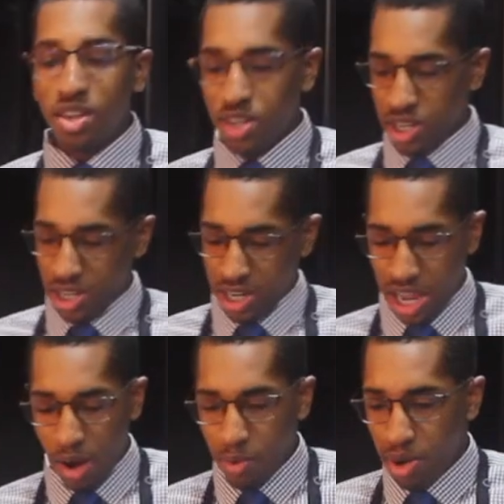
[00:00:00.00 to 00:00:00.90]
are done,
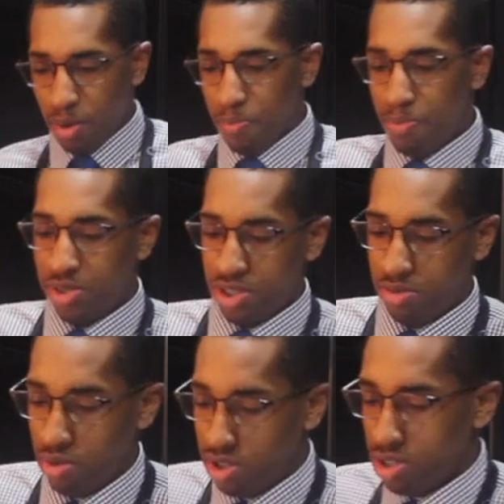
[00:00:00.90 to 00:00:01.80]
now we're going
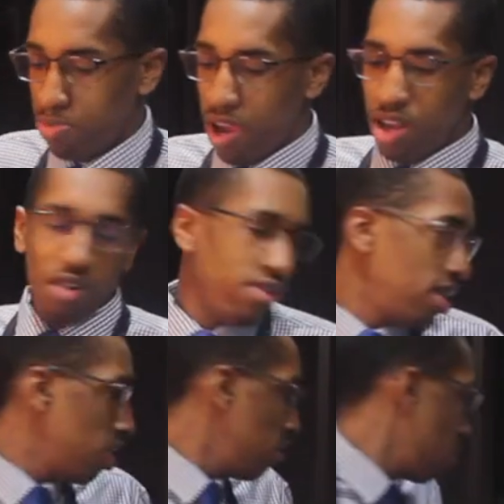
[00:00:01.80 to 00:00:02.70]
to move this pan over
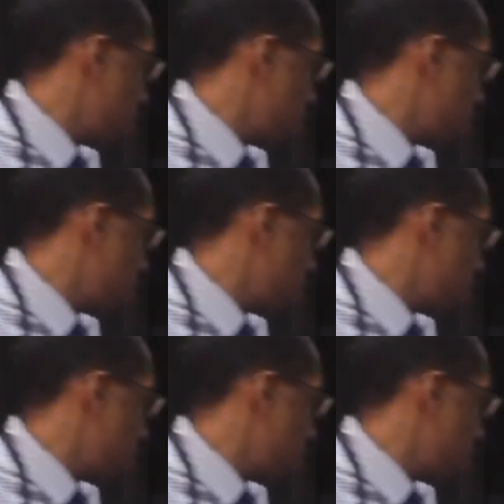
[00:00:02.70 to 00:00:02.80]
here.